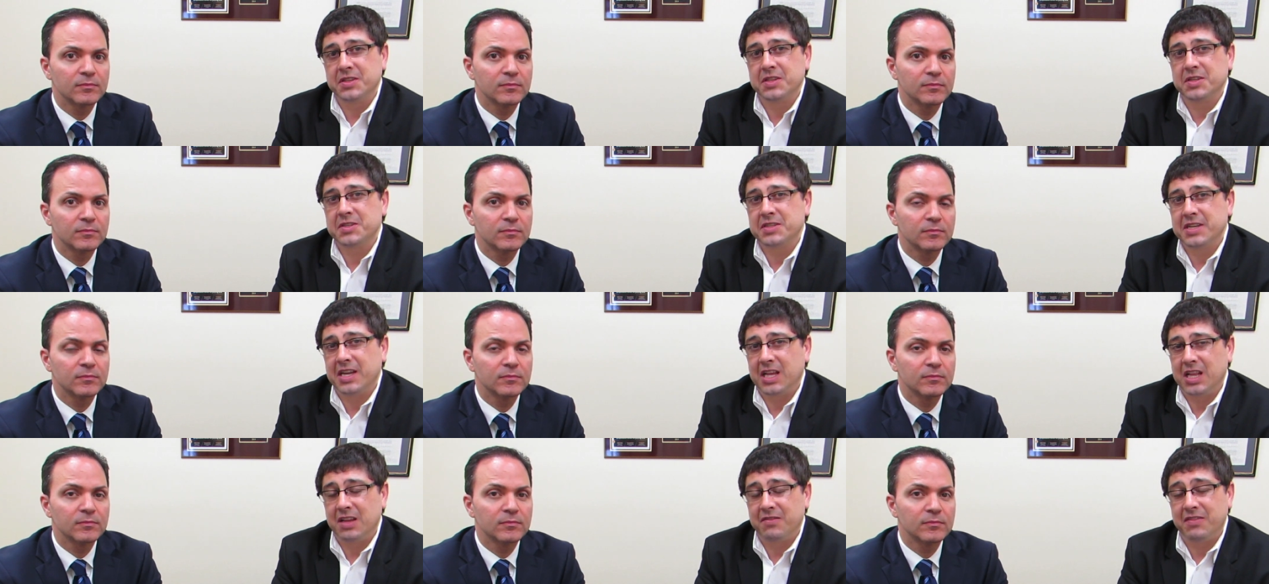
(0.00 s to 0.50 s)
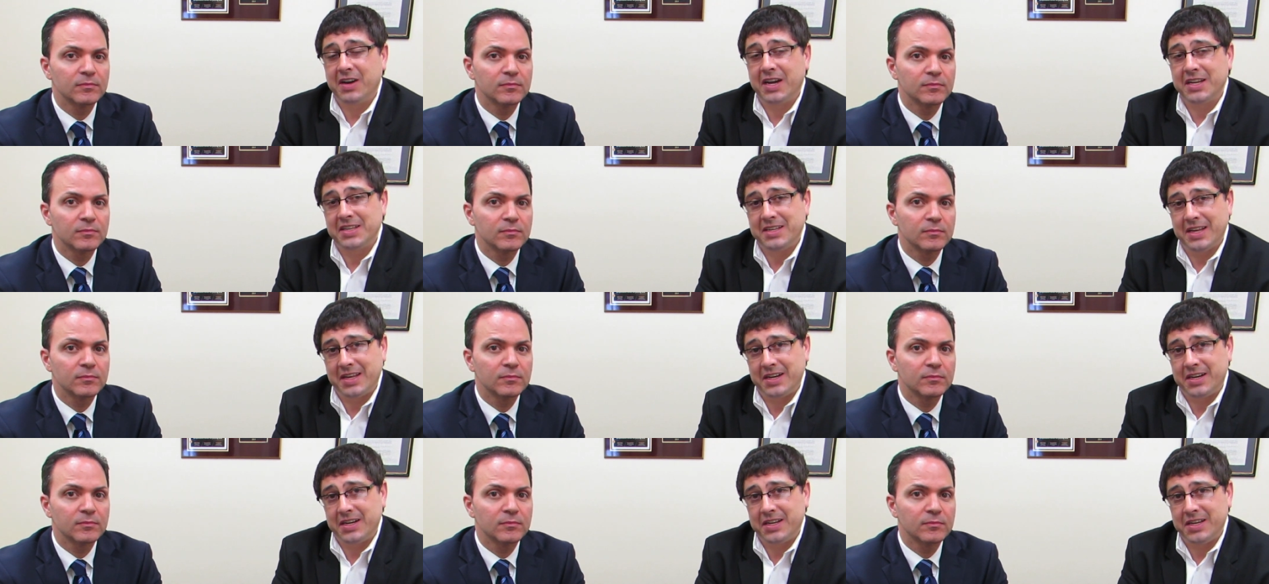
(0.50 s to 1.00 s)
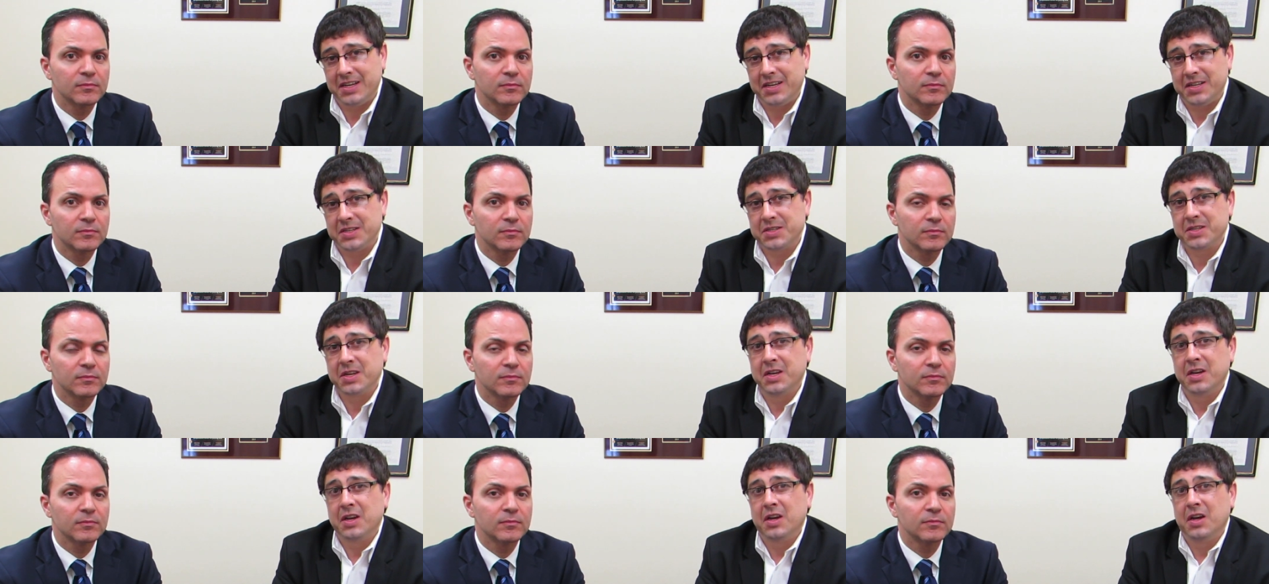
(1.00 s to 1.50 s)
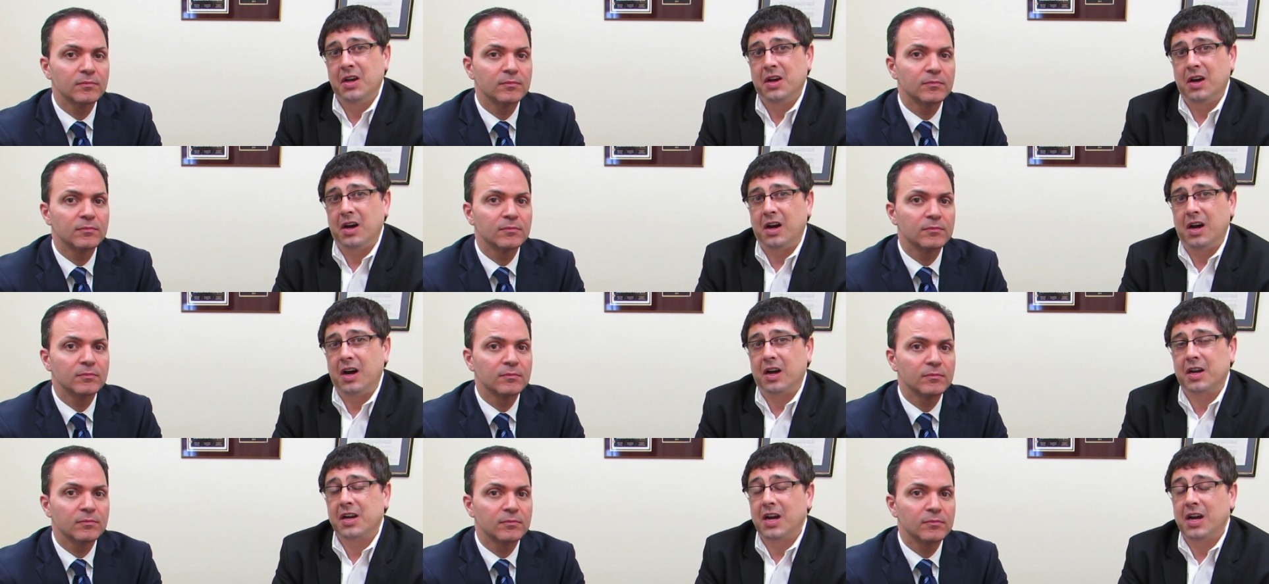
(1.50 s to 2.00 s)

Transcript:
Speaker 1: and the sale of identities, uh,